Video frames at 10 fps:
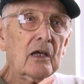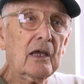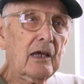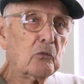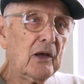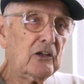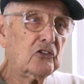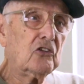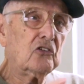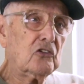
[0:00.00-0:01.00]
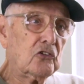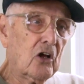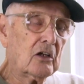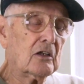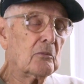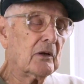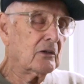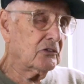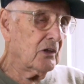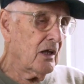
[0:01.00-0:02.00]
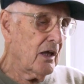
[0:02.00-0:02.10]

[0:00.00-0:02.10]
K-rashes and chocolate bars.